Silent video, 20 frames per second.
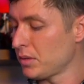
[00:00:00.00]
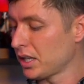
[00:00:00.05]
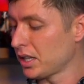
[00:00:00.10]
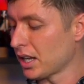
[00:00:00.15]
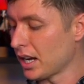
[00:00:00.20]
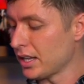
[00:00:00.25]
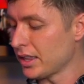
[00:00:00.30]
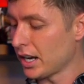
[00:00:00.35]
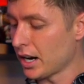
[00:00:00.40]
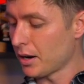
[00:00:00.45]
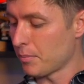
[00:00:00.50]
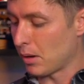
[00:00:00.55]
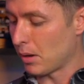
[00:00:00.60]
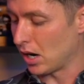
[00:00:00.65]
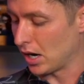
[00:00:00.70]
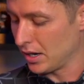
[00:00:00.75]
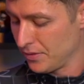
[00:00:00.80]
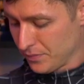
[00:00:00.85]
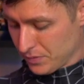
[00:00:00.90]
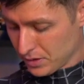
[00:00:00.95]
design that I
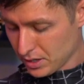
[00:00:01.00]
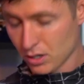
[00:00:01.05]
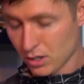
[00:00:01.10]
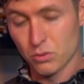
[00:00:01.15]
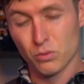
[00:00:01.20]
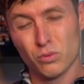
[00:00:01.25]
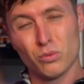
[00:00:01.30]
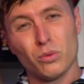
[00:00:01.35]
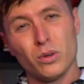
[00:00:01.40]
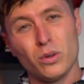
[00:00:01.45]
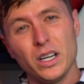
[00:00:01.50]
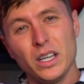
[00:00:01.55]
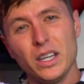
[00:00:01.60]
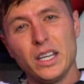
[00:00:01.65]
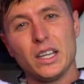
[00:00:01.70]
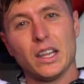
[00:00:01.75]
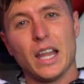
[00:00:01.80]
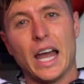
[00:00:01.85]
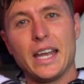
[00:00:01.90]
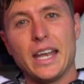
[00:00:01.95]
bought.
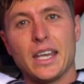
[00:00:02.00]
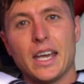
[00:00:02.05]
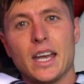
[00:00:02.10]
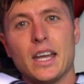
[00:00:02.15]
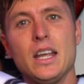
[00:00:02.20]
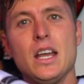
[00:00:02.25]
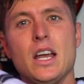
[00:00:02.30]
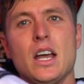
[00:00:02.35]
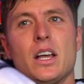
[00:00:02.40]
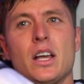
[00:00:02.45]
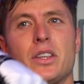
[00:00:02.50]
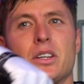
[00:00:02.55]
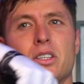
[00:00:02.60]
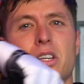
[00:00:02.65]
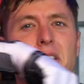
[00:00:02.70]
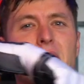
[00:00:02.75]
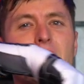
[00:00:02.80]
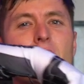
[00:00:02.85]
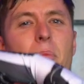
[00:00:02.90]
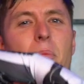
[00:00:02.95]
Really like it. There's
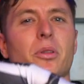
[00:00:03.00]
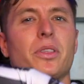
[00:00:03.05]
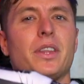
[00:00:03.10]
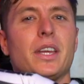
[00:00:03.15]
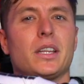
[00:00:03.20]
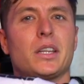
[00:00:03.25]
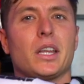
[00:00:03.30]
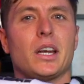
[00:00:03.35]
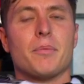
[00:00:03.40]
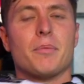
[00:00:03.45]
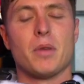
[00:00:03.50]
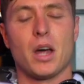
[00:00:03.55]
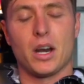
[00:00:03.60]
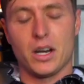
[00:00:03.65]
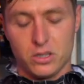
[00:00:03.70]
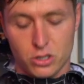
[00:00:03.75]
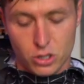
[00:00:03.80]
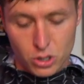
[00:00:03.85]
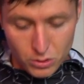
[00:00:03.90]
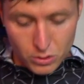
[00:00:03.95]
just a couple things that I'm
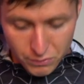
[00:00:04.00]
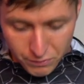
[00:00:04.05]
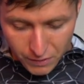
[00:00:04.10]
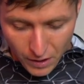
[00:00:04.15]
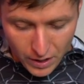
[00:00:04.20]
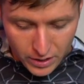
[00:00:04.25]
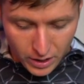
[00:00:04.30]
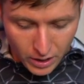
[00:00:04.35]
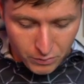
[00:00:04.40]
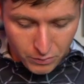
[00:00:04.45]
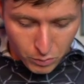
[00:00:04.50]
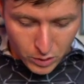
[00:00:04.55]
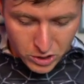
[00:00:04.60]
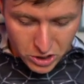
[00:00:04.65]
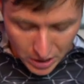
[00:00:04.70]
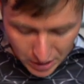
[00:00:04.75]
not too fond of, which